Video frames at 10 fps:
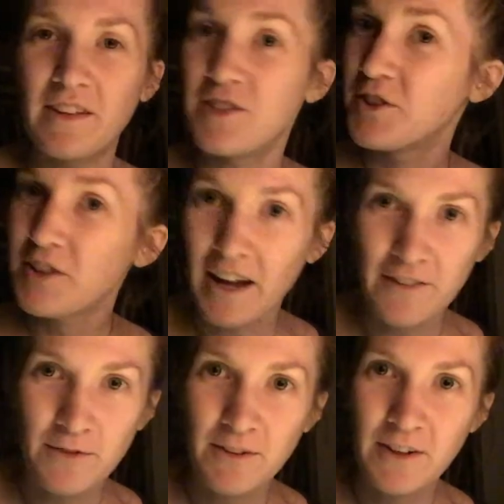that you're gonna have
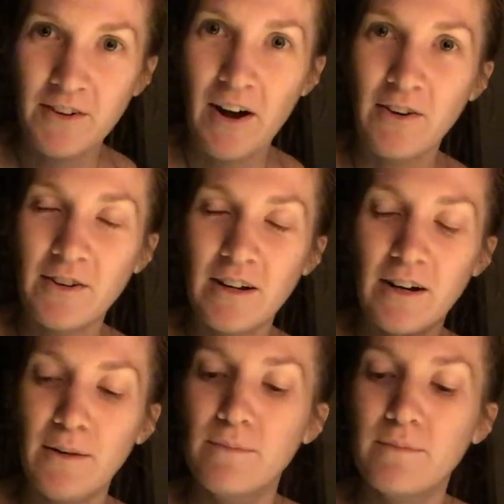to figure out,
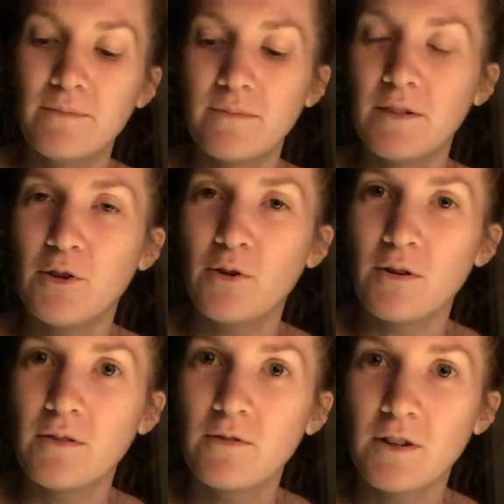um, you know,
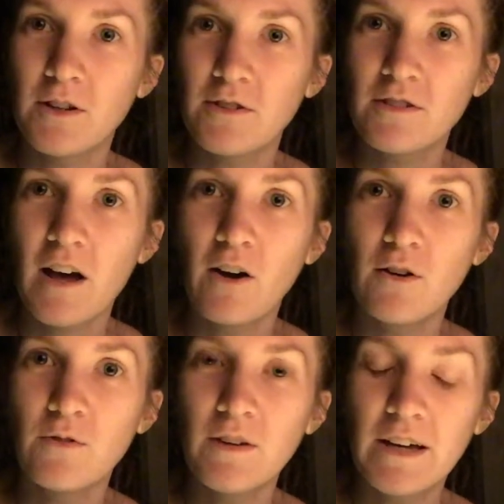for
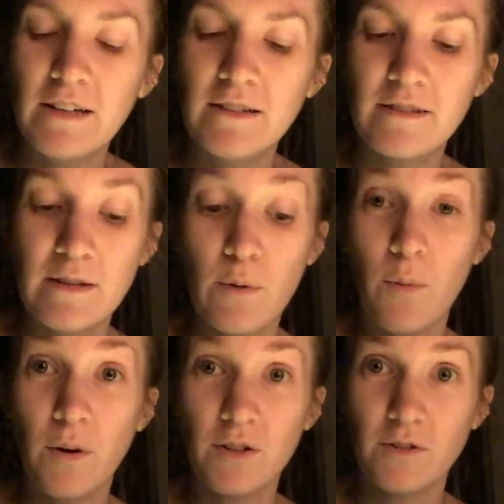yourself, and see
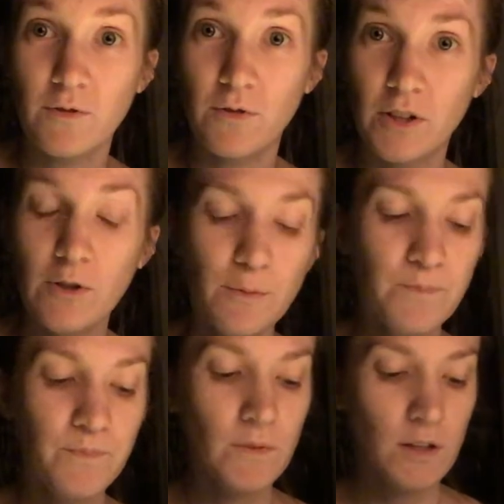what works for you.
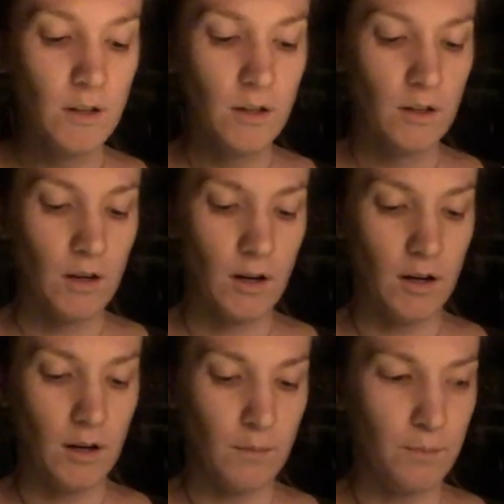
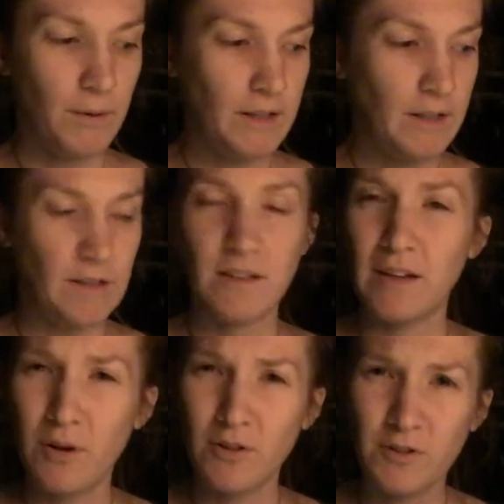Um, but yes, I
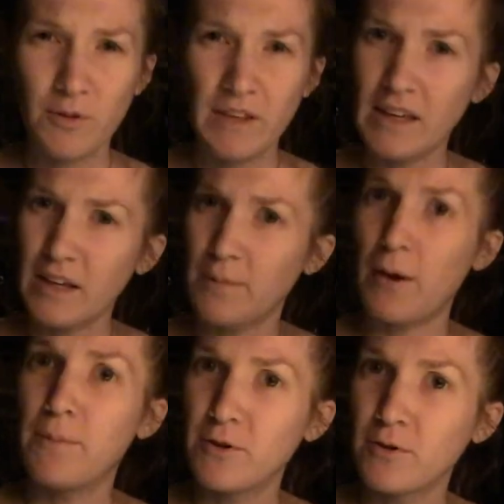am also thinking
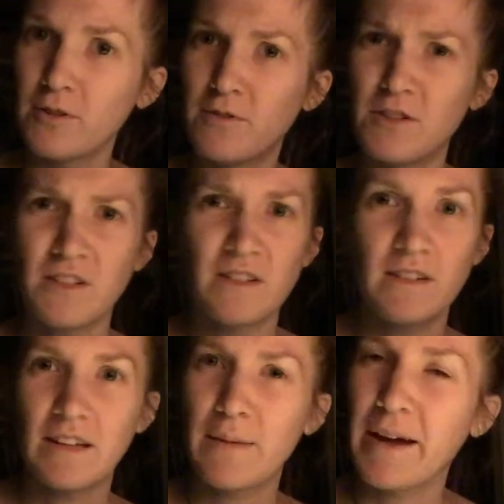about mineral
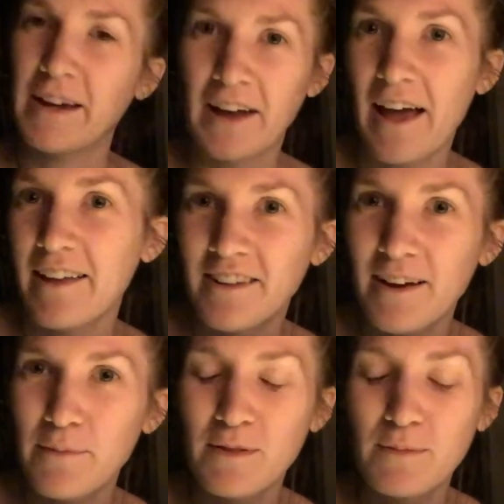deficiencies, like am I going to end
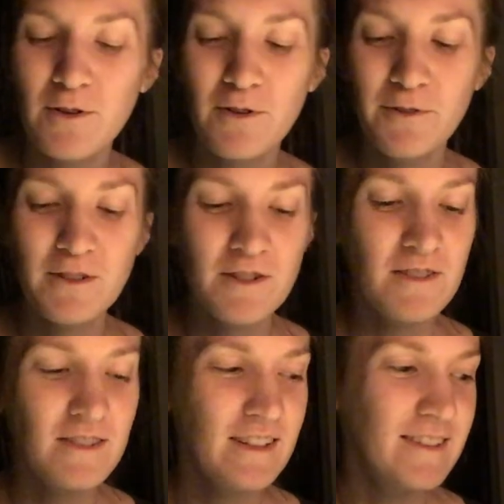up with mineral
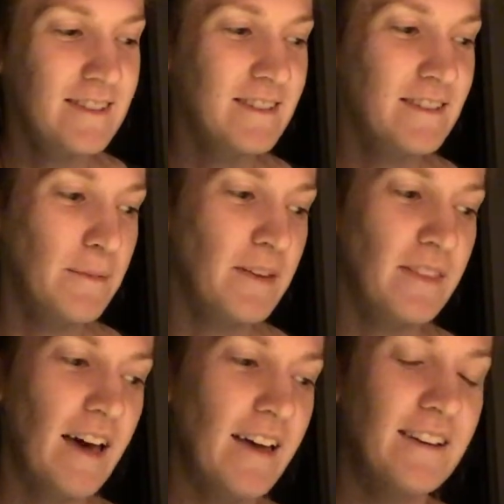deficiencies? This is
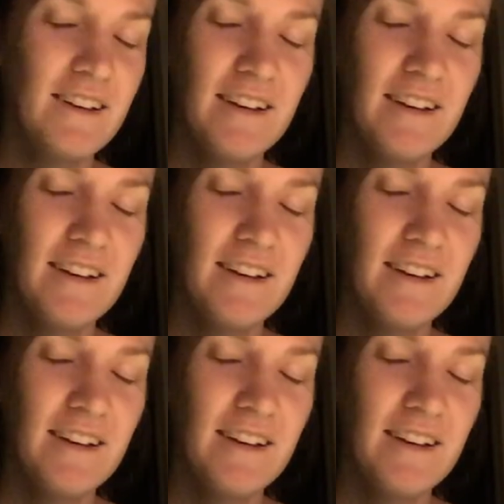something that